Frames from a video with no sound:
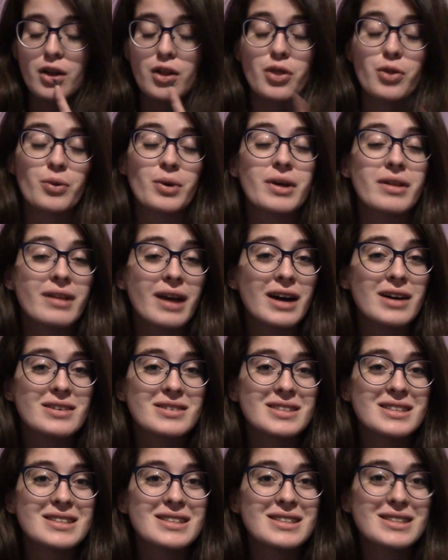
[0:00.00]

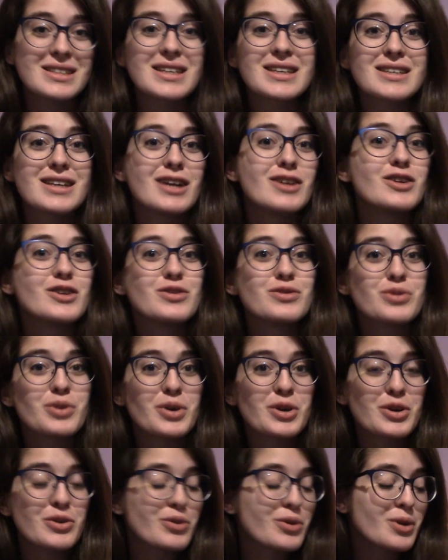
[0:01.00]

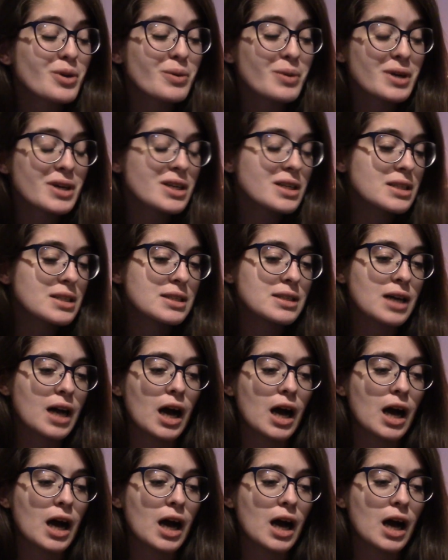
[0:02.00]
3,644 words.